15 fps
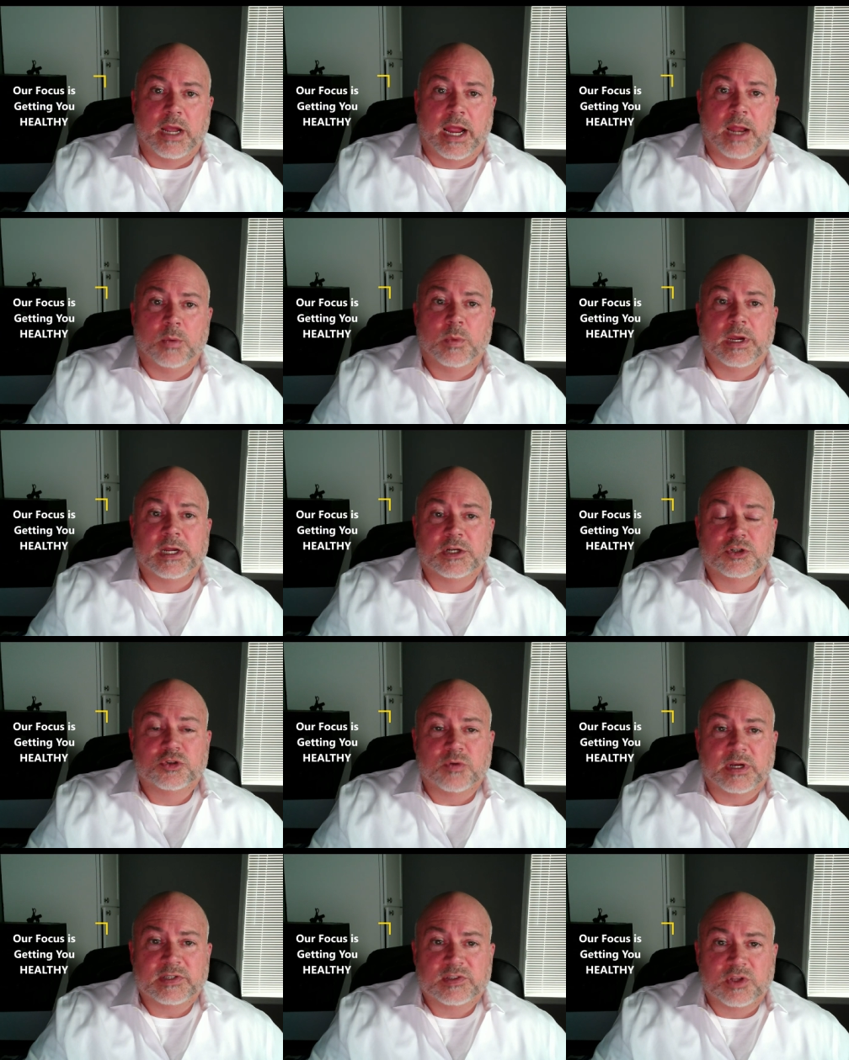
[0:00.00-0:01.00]
And we can
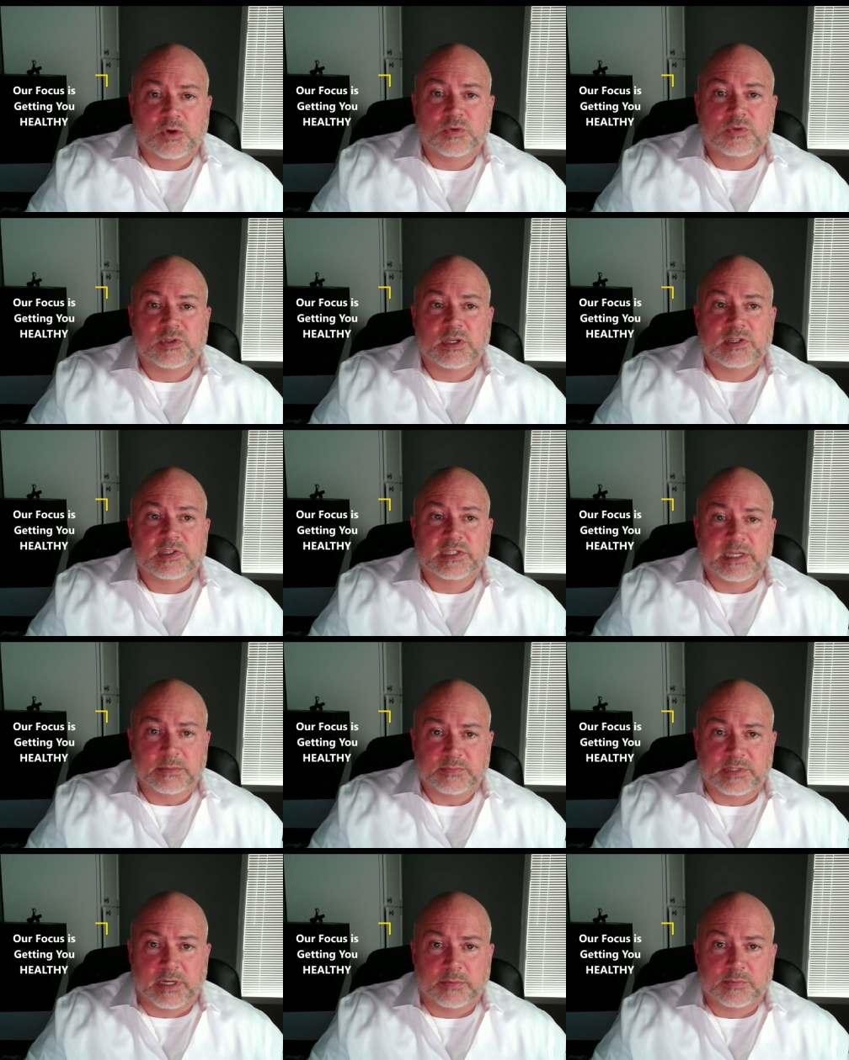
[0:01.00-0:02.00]
address those
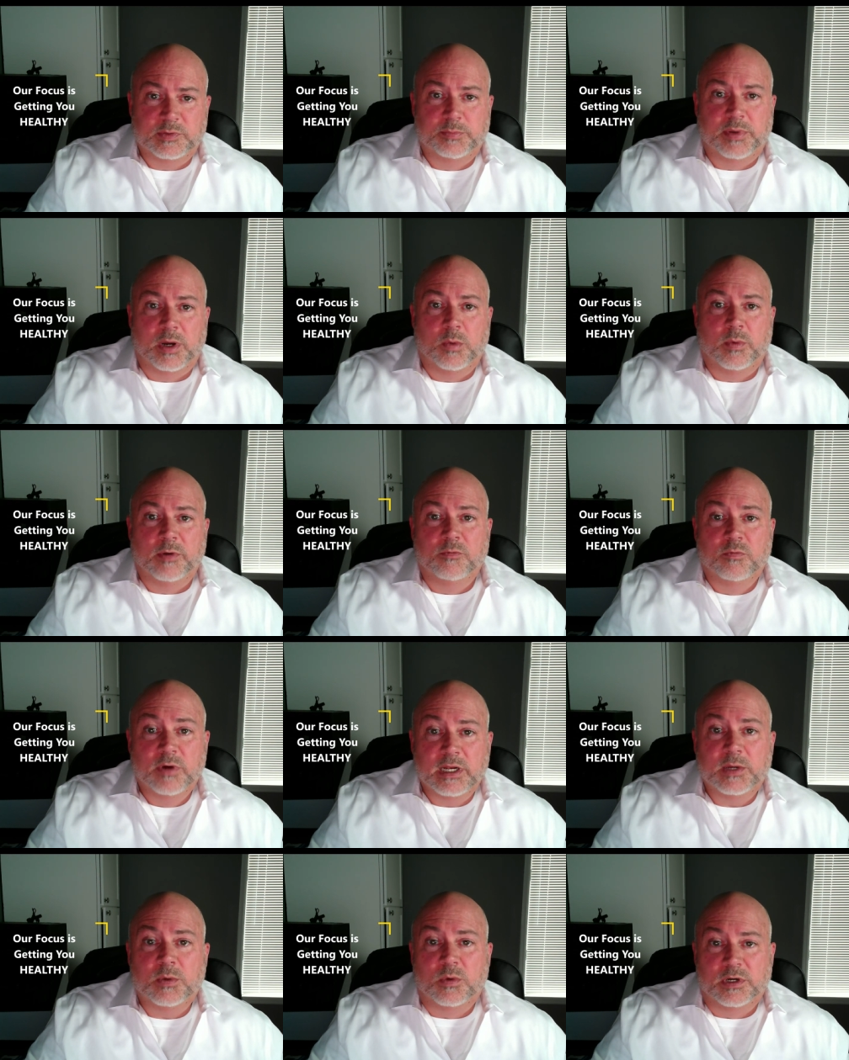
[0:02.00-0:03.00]
symptoms, but we
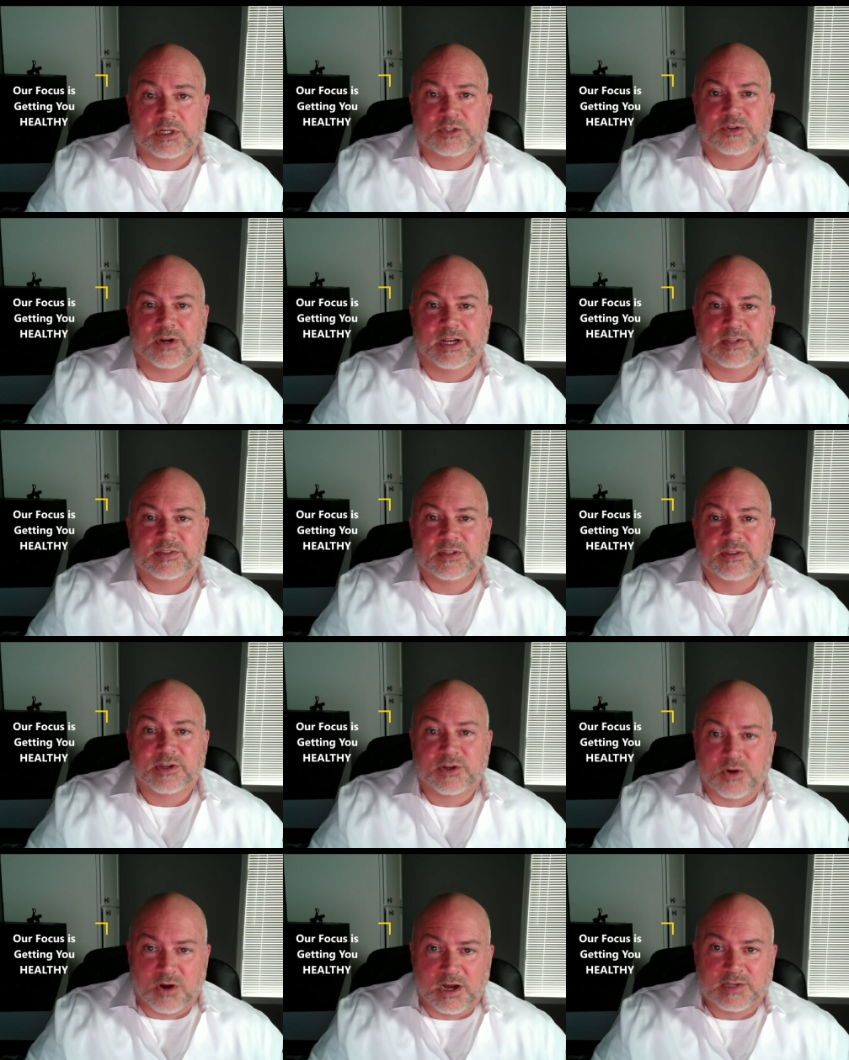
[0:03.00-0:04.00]
really want to address
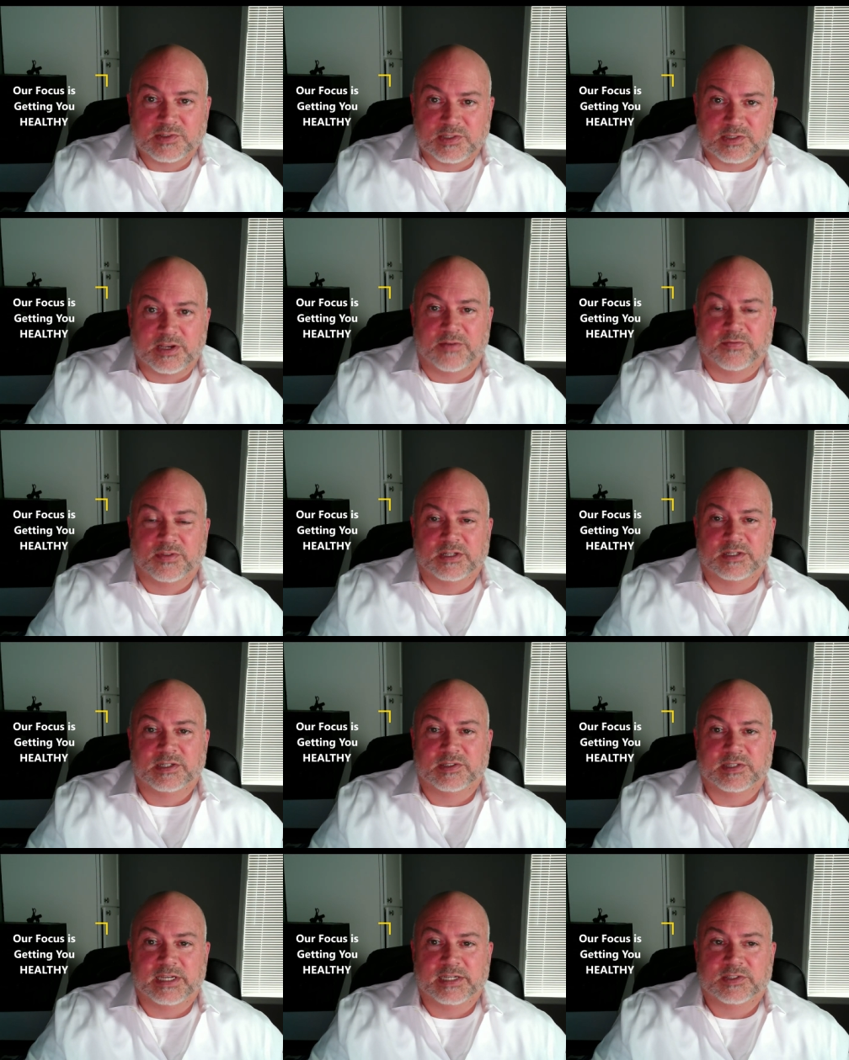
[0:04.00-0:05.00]
the causes of the
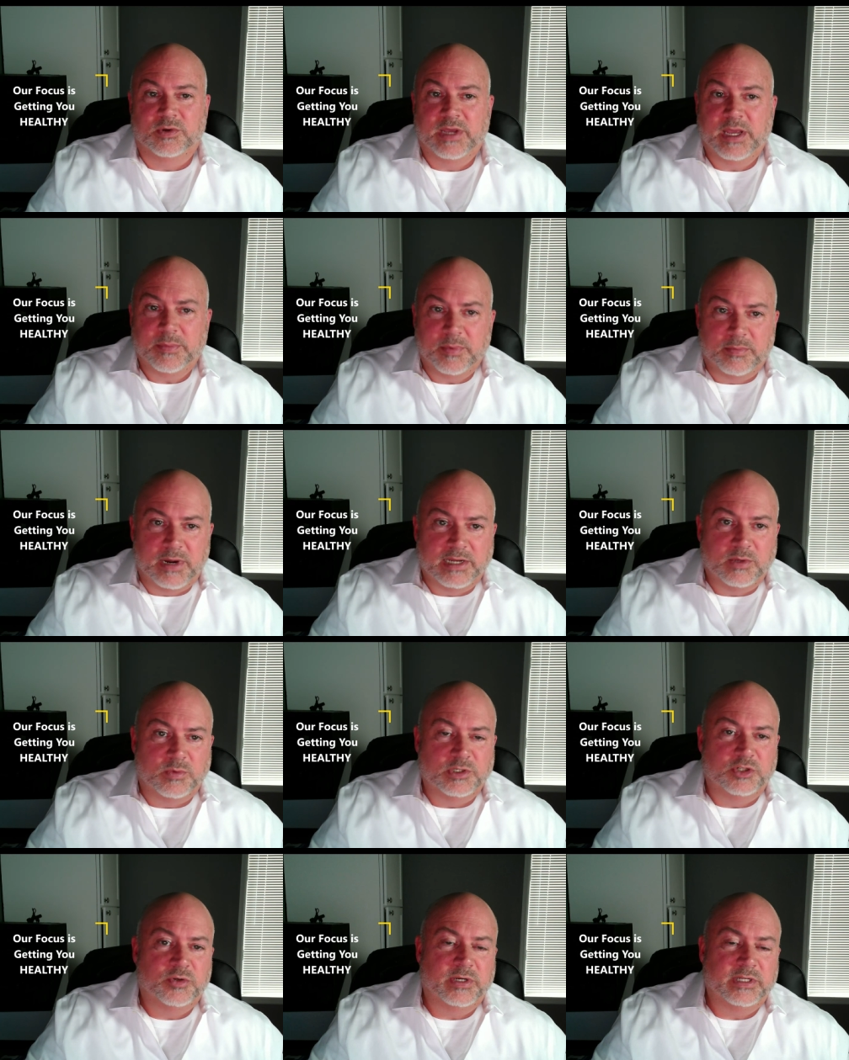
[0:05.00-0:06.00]
disease. So keep in mind that
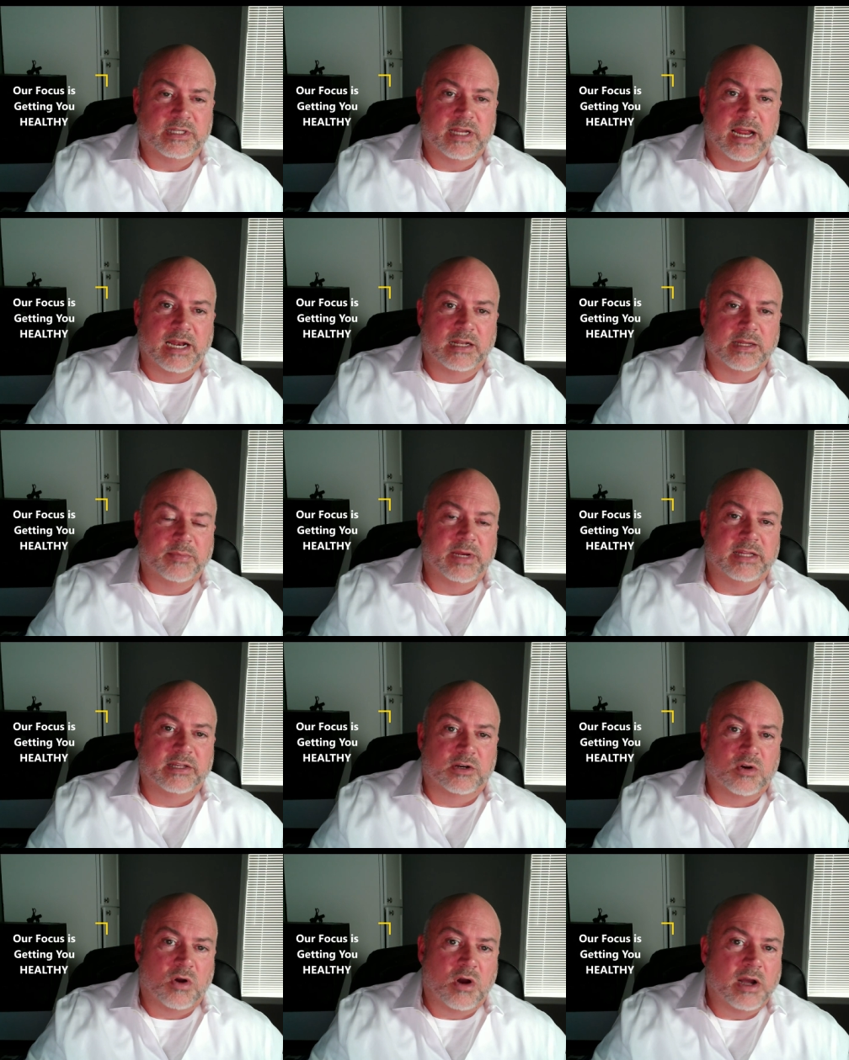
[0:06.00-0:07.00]
when you treat and
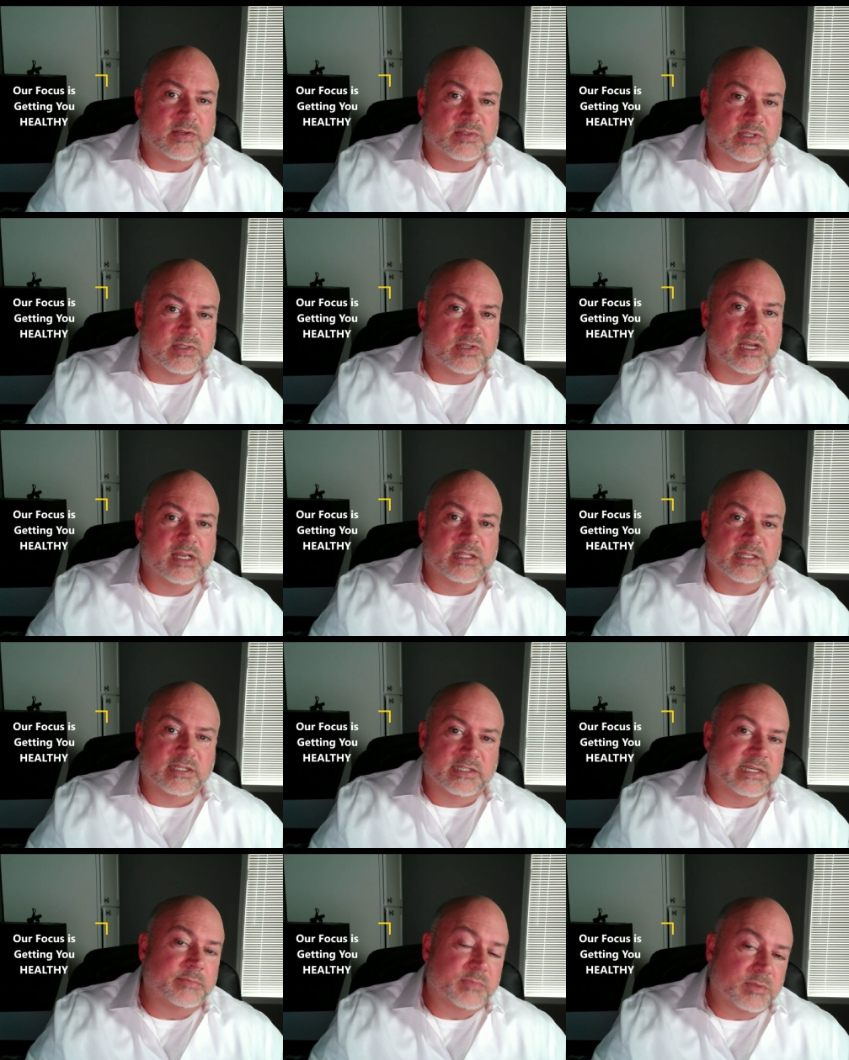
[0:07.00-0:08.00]
eliminate the causes, the
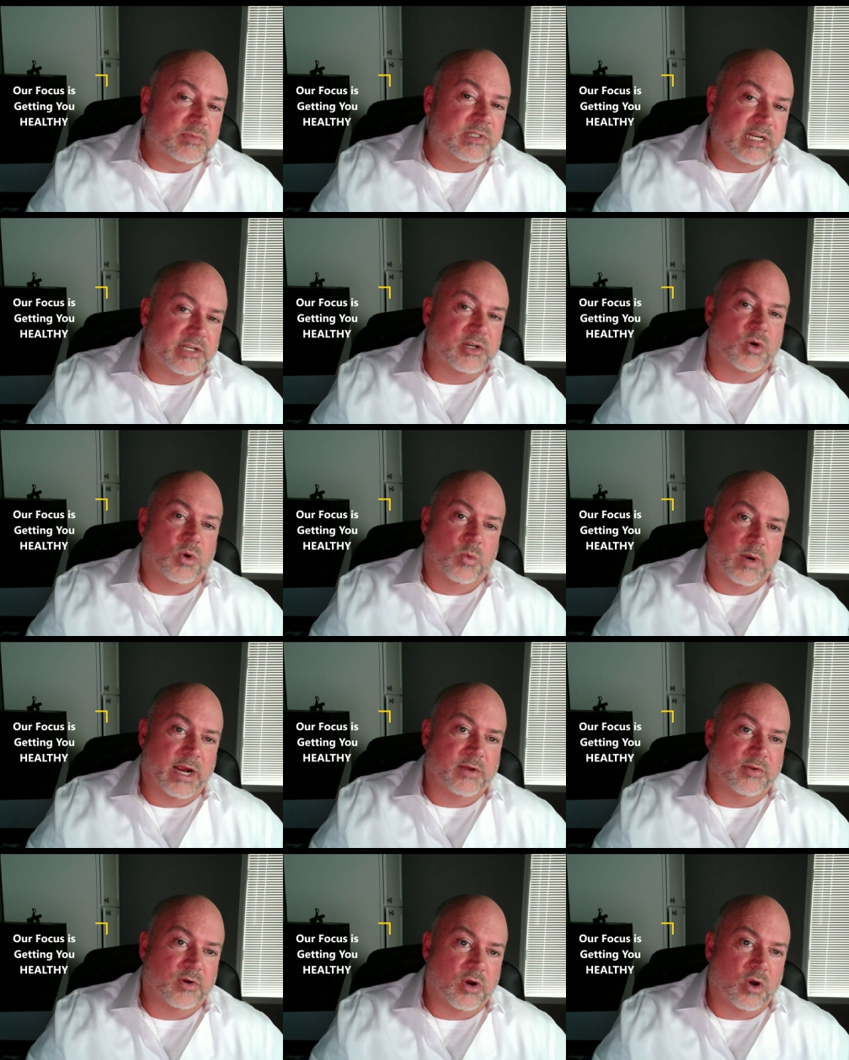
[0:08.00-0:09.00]
symptoms tend to go
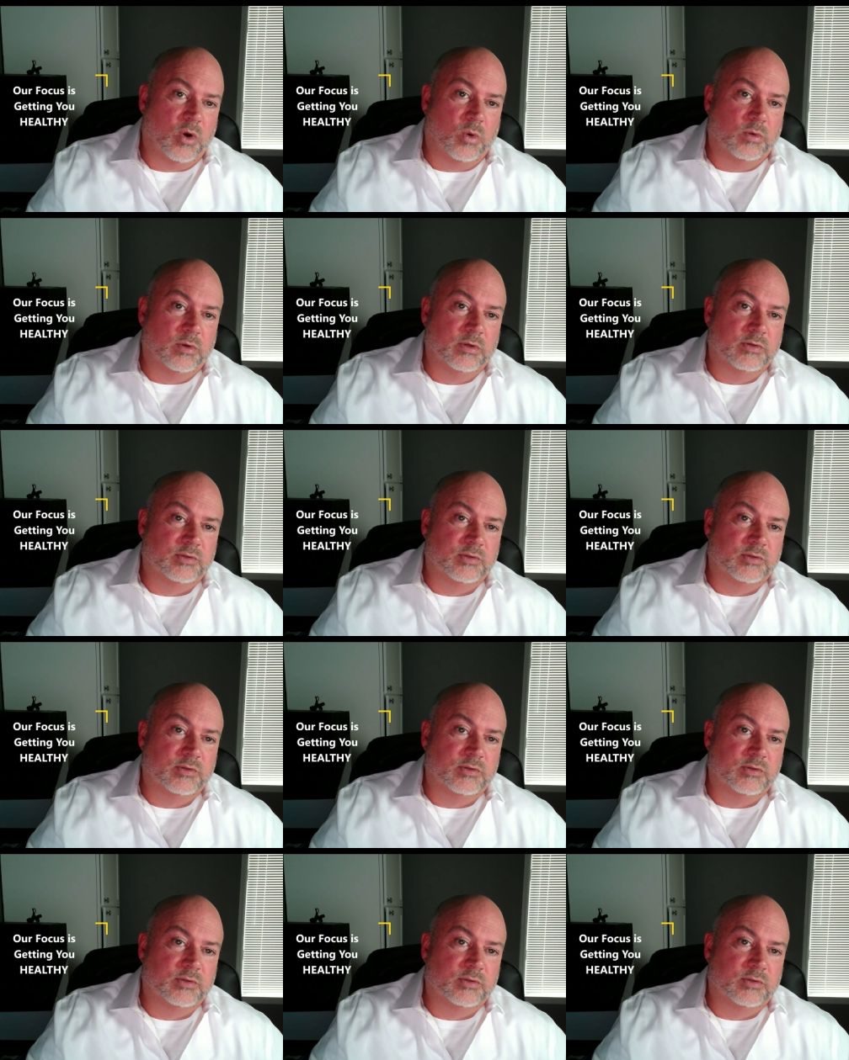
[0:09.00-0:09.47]
away on their own.